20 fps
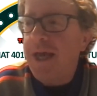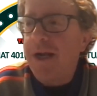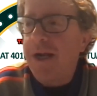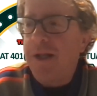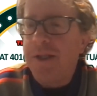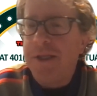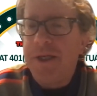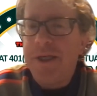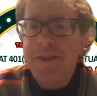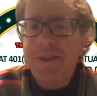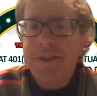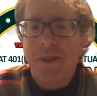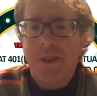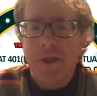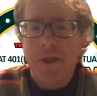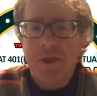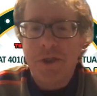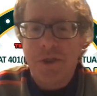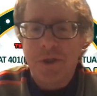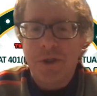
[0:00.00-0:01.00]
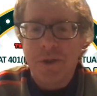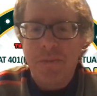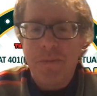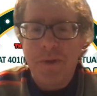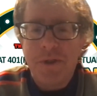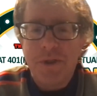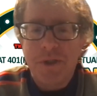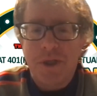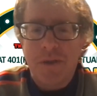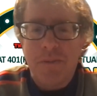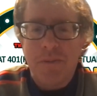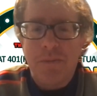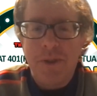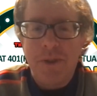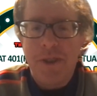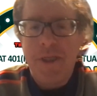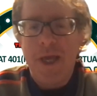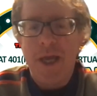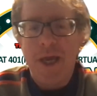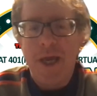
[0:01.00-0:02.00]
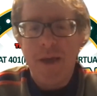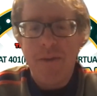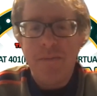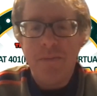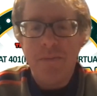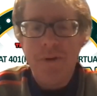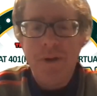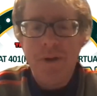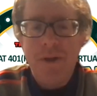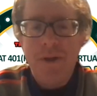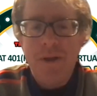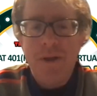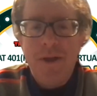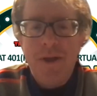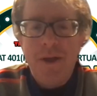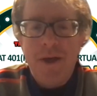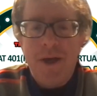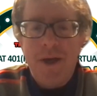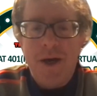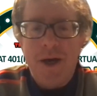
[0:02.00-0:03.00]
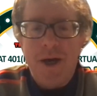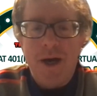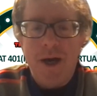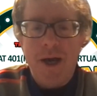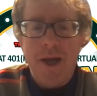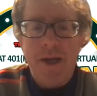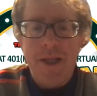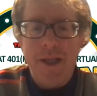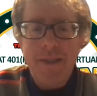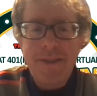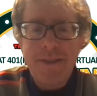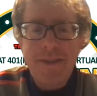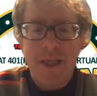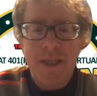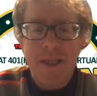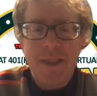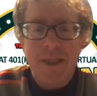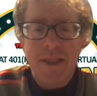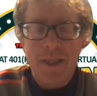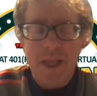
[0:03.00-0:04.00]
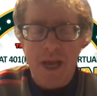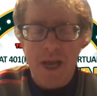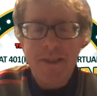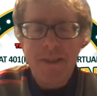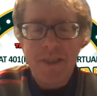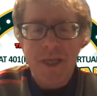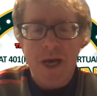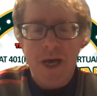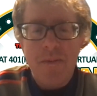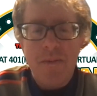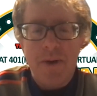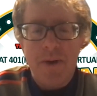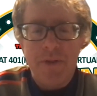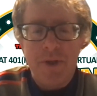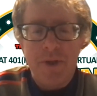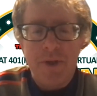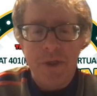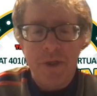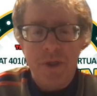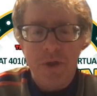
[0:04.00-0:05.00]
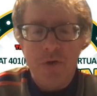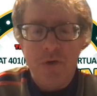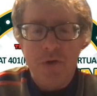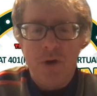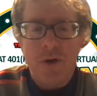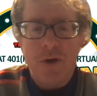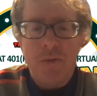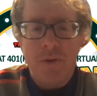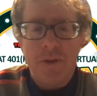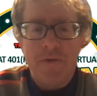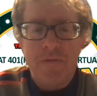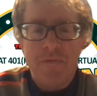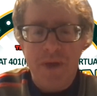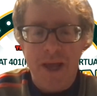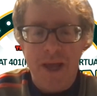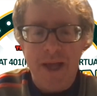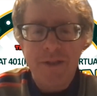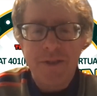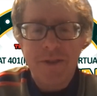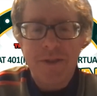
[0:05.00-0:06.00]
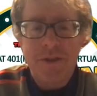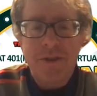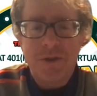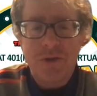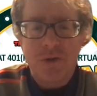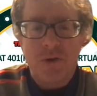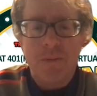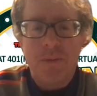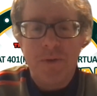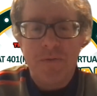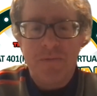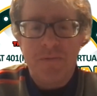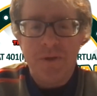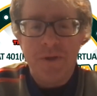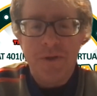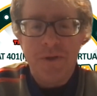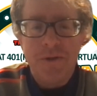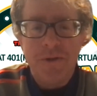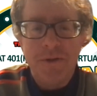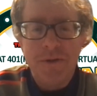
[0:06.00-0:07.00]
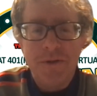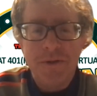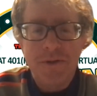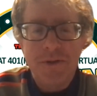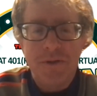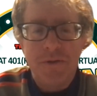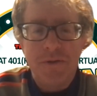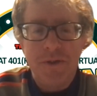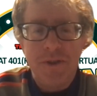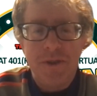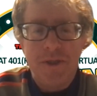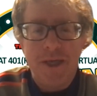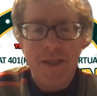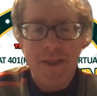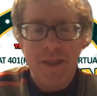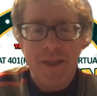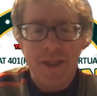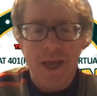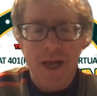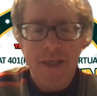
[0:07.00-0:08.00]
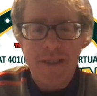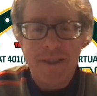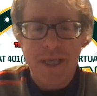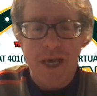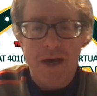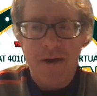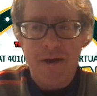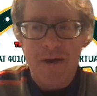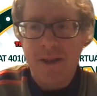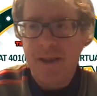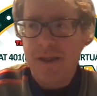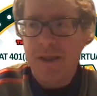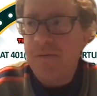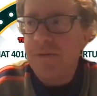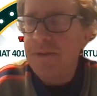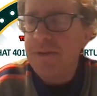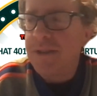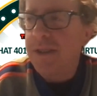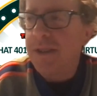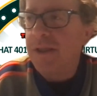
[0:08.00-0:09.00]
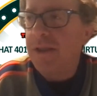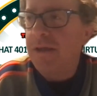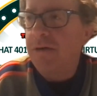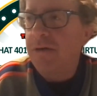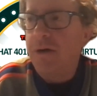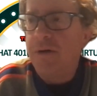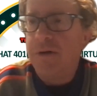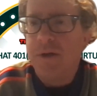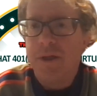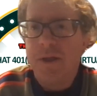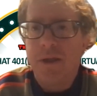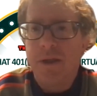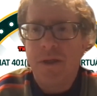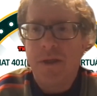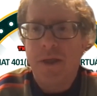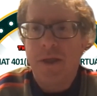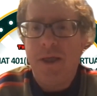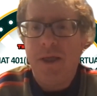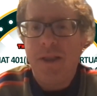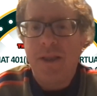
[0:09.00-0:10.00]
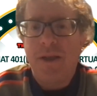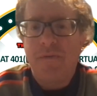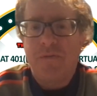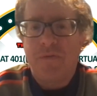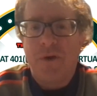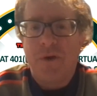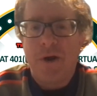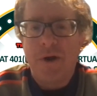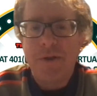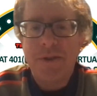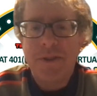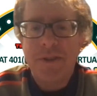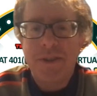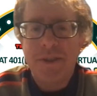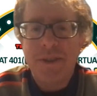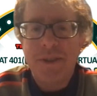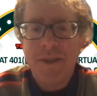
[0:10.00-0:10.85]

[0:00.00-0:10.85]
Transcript: NL East clincher, you pitched a complete game. And that's like the last time I think in New York where the fans stormed the field. So you get the last out. I think it was a throw to Keith at first.